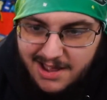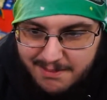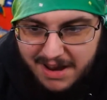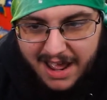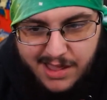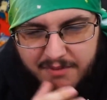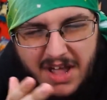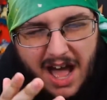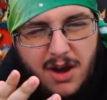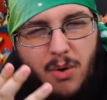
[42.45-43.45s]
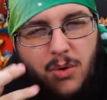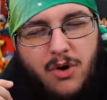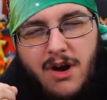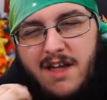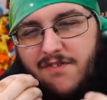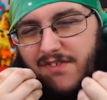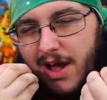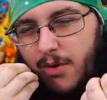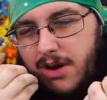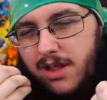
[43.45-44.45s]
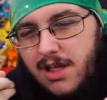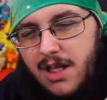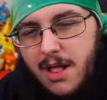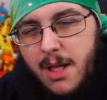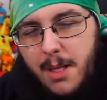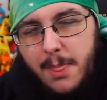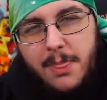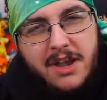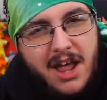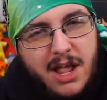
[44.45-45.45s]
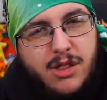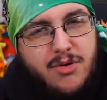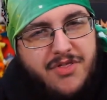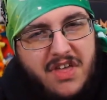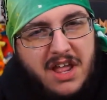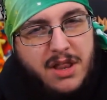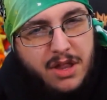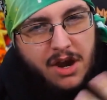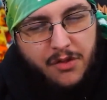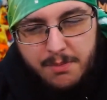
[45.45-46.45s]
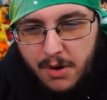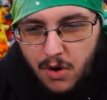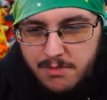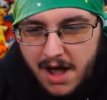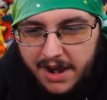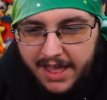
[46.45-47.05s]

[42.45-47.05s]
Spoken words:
But as I've gotten older, I've found the nicer things in other Pokemon.